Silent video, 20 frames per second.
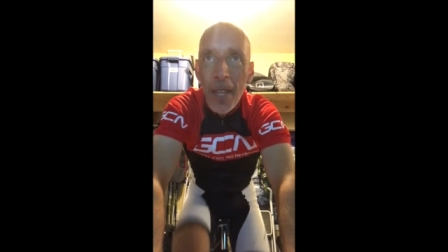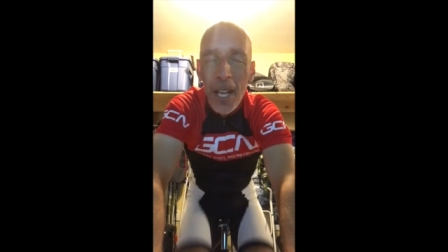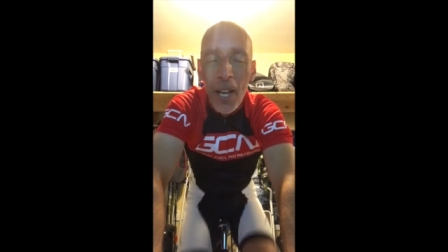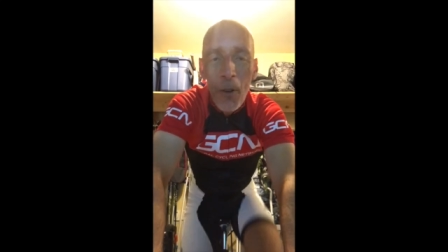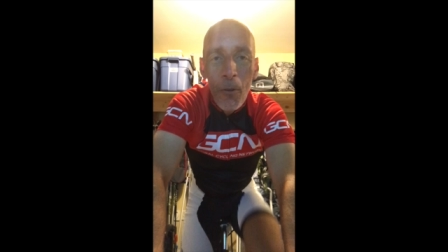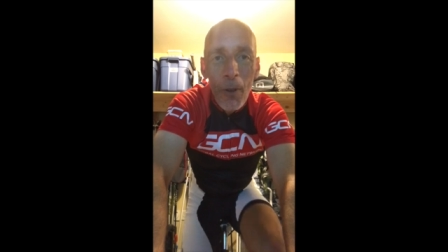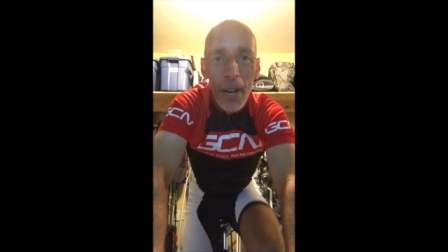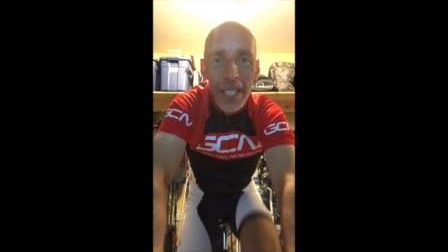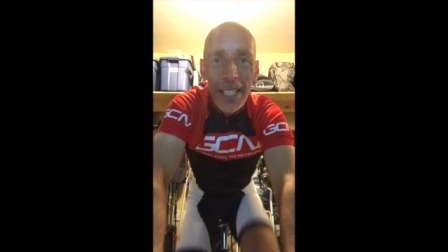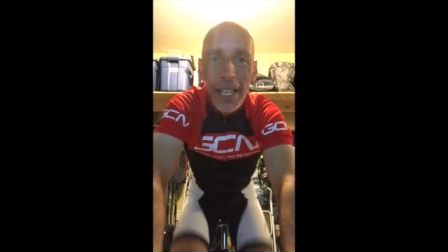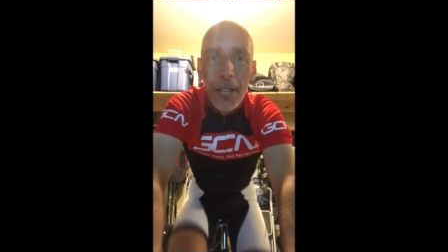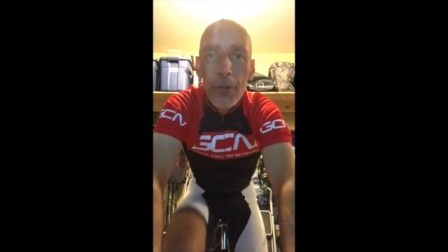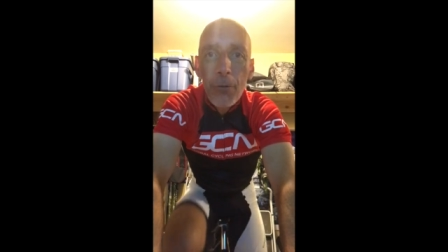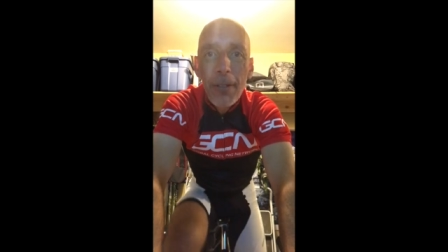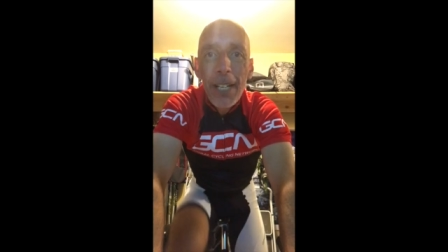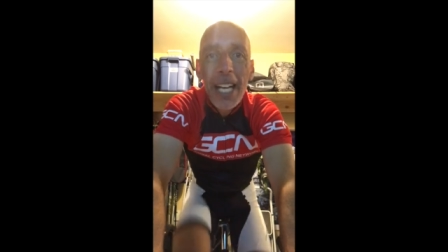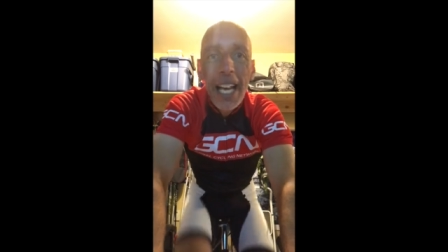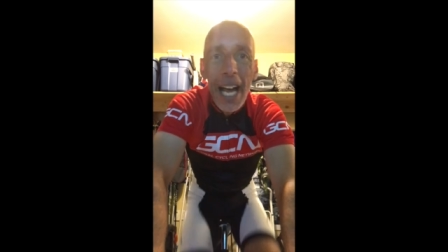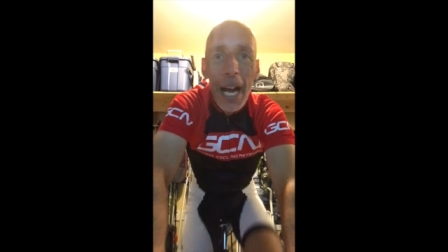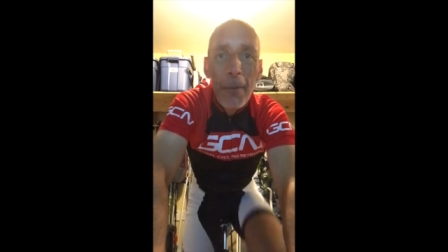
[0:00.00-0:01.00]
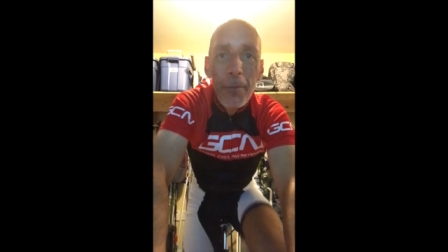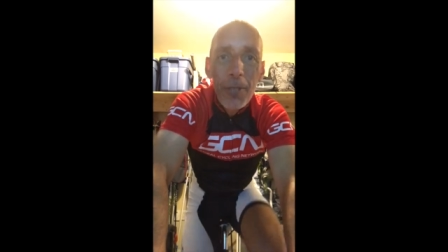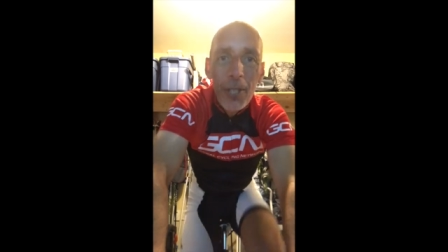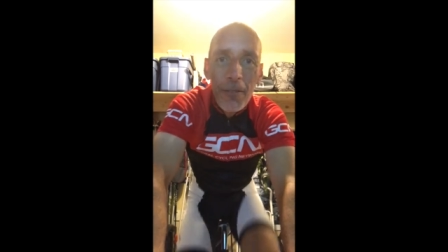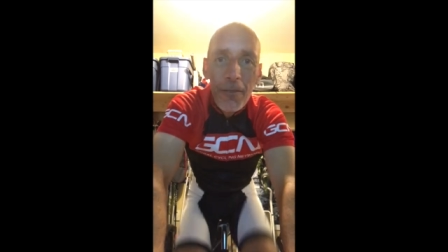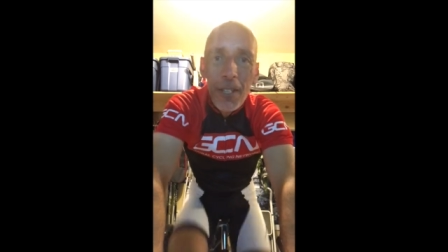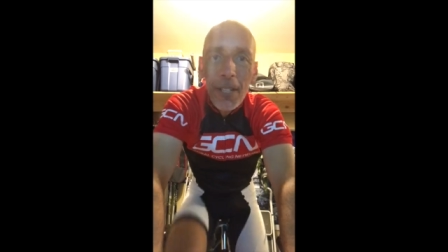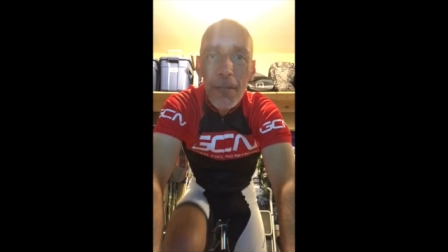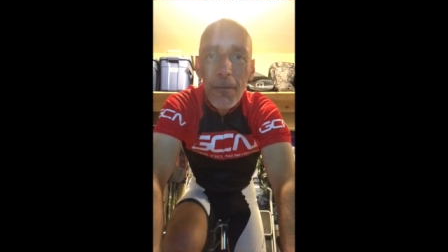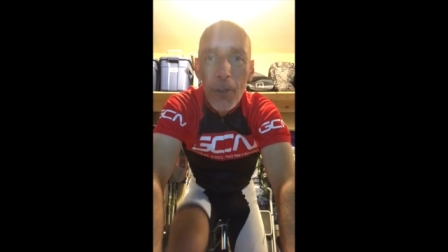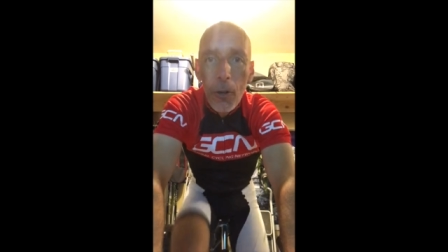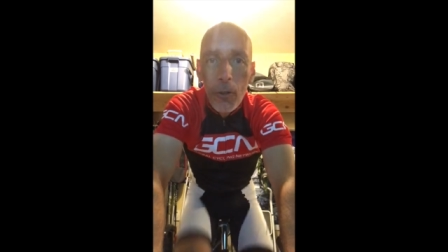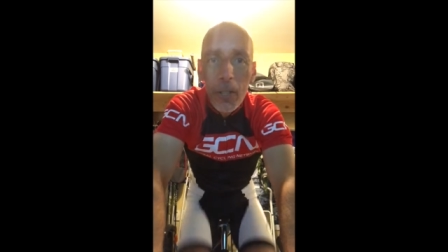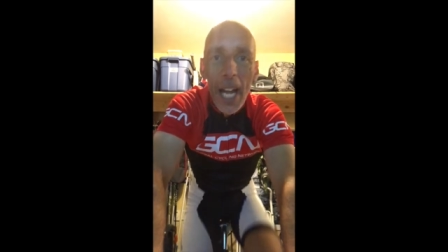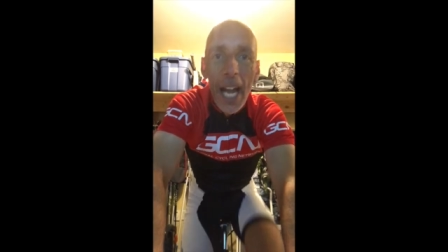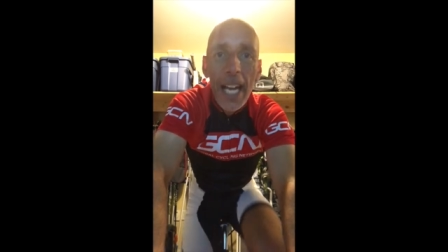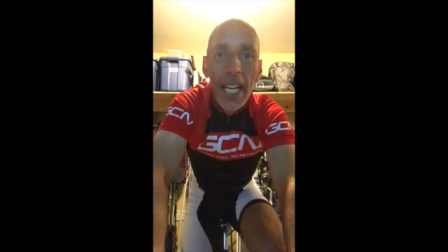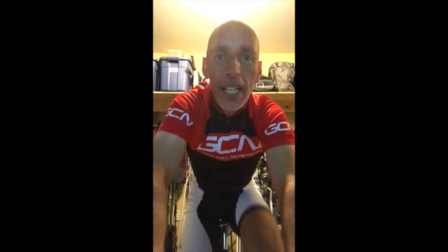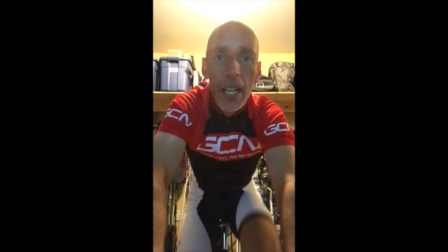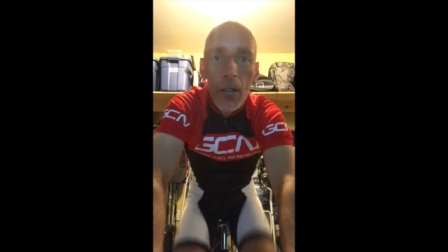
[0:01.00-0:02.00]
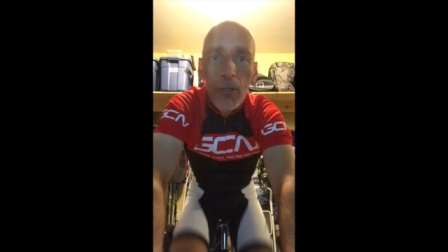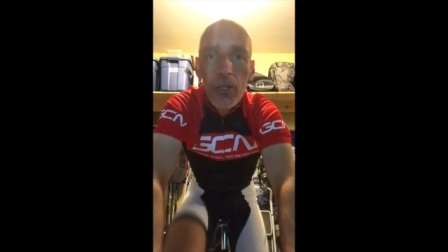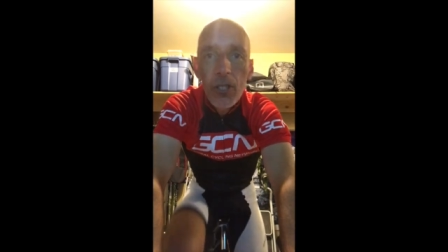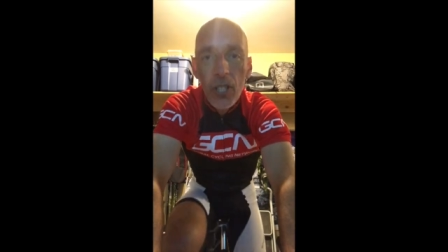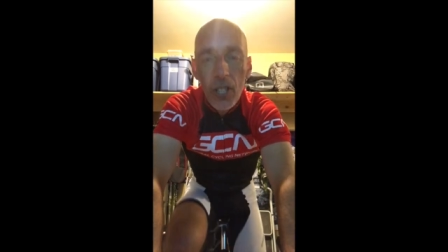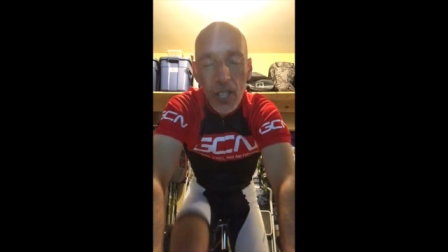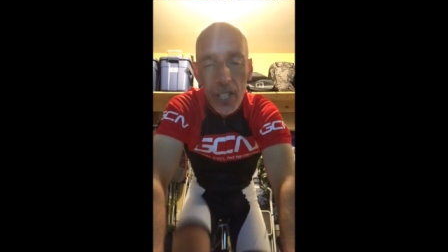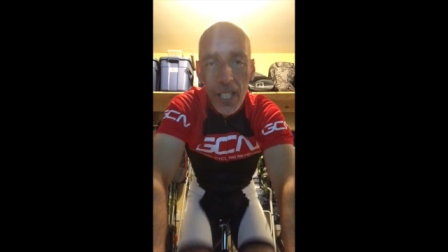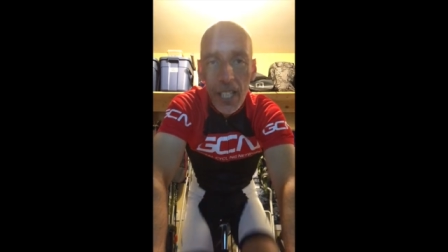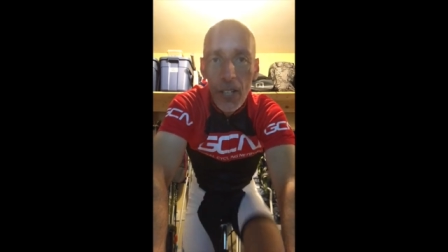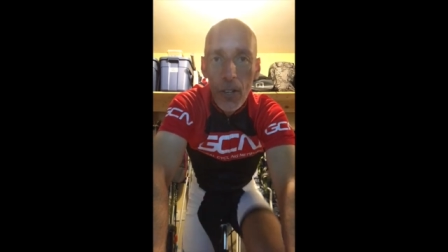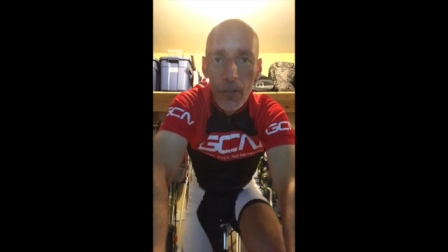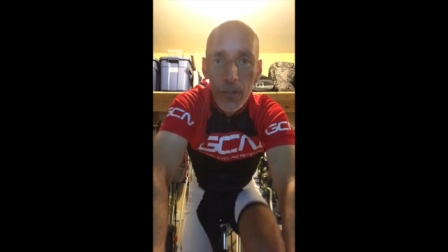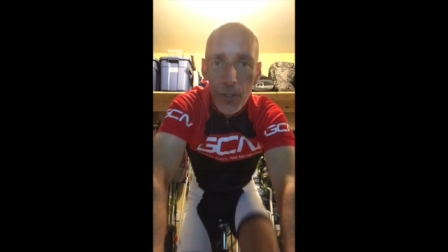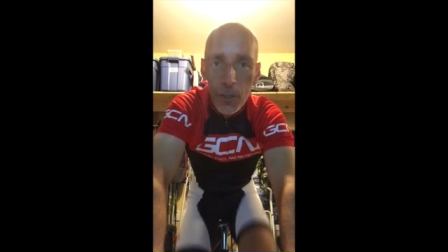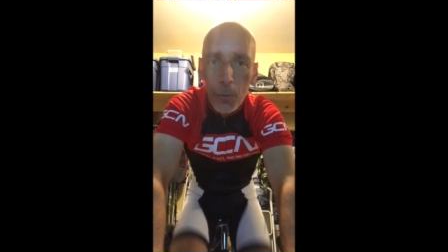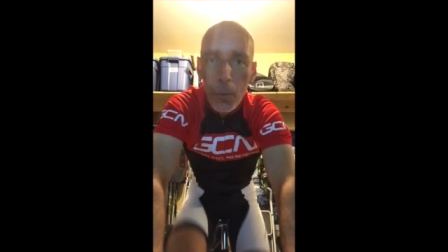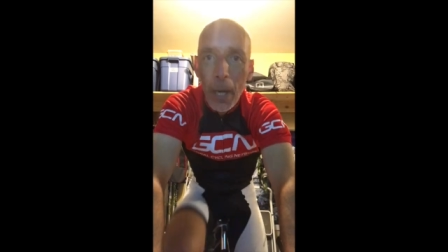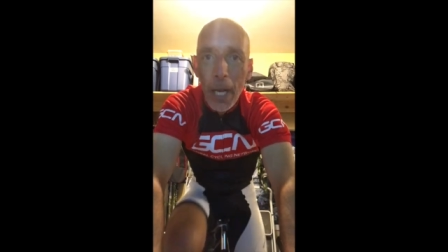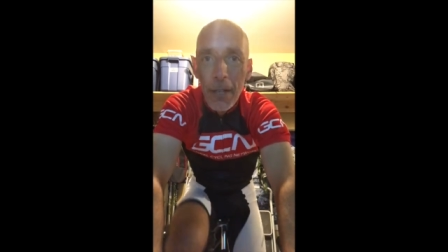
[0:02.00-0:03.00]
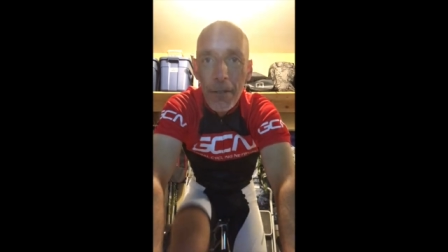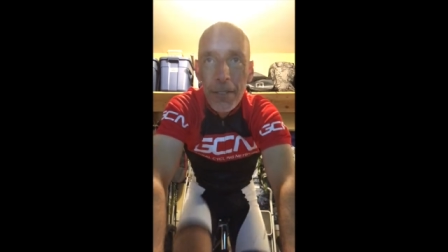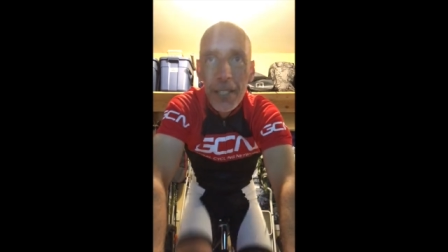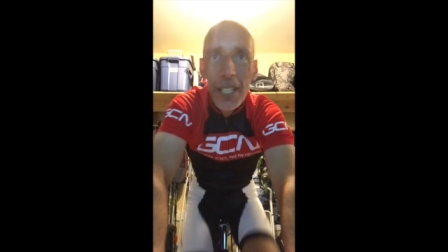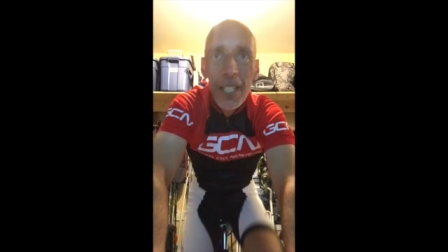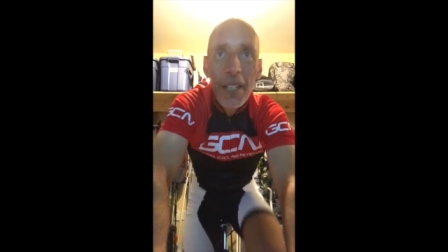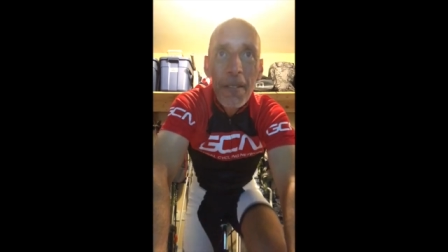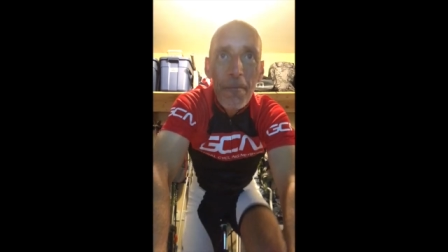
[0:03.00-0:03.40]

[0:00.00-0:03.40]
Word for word: where I did three laps of the volcano circuit on Zwift.